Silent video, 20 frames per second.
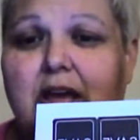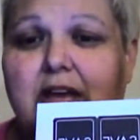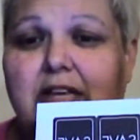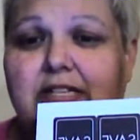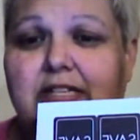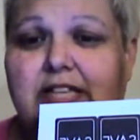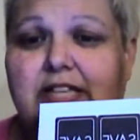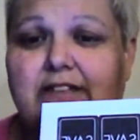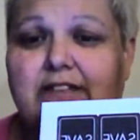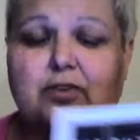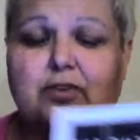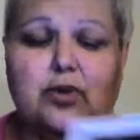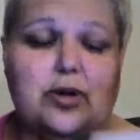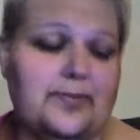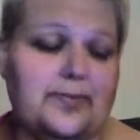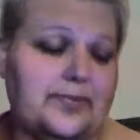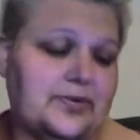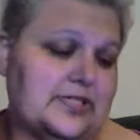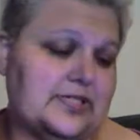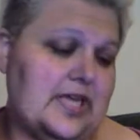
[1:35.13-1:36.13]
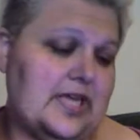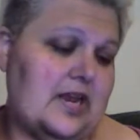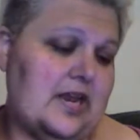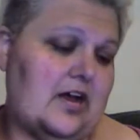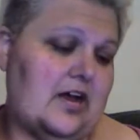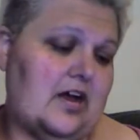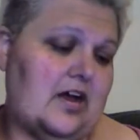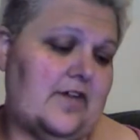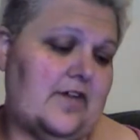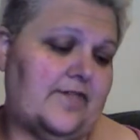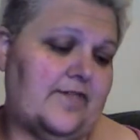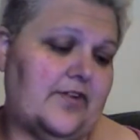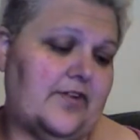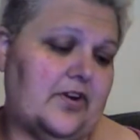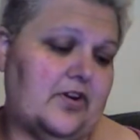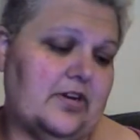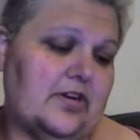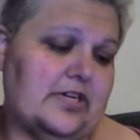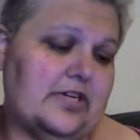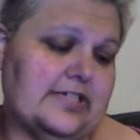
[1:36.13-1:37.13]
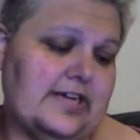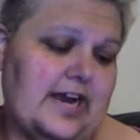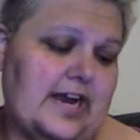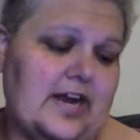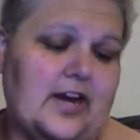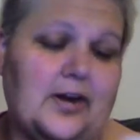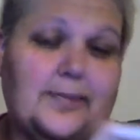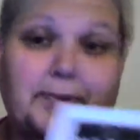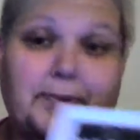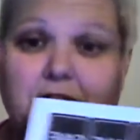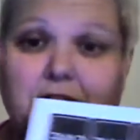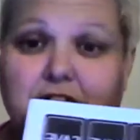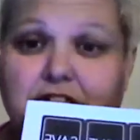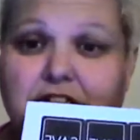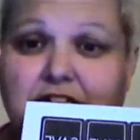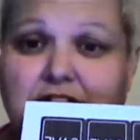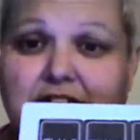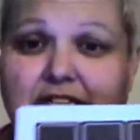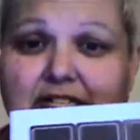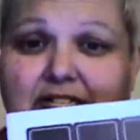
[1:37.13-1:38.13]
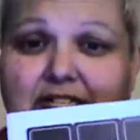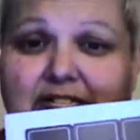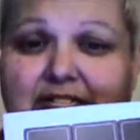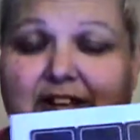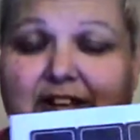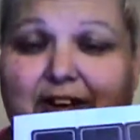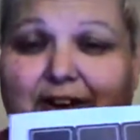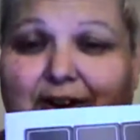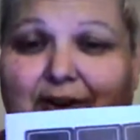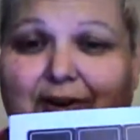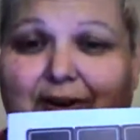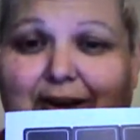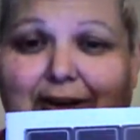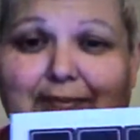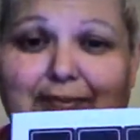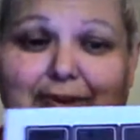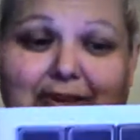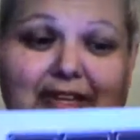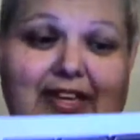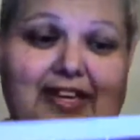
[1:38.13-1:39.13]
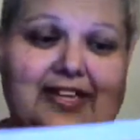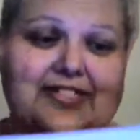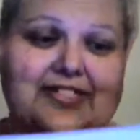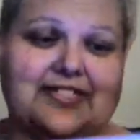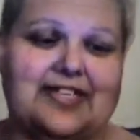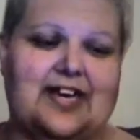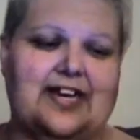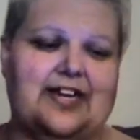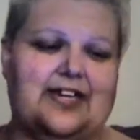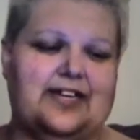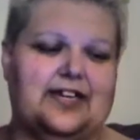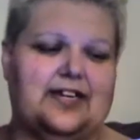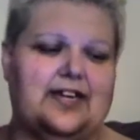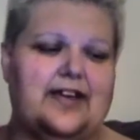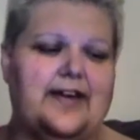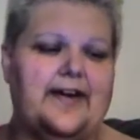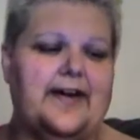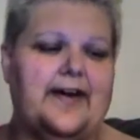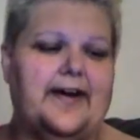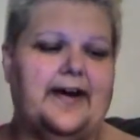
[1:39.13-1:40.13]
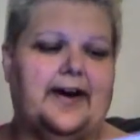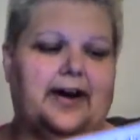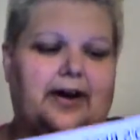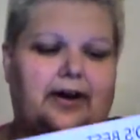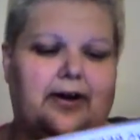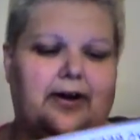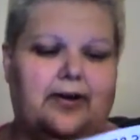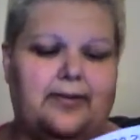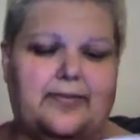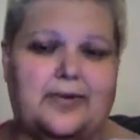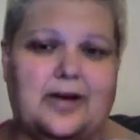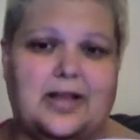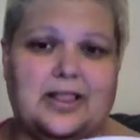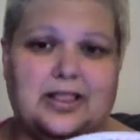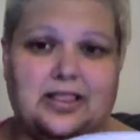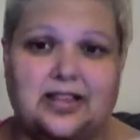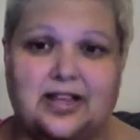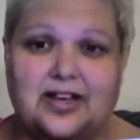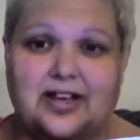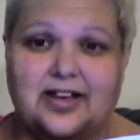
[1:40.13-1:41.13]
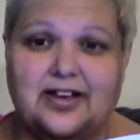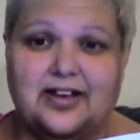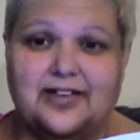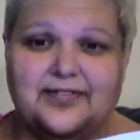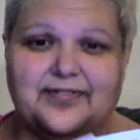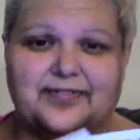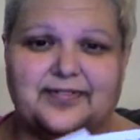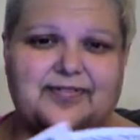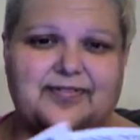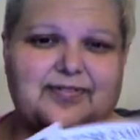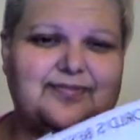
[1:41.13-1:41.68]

save 20% off your entire purchase so I'm really excited um, I love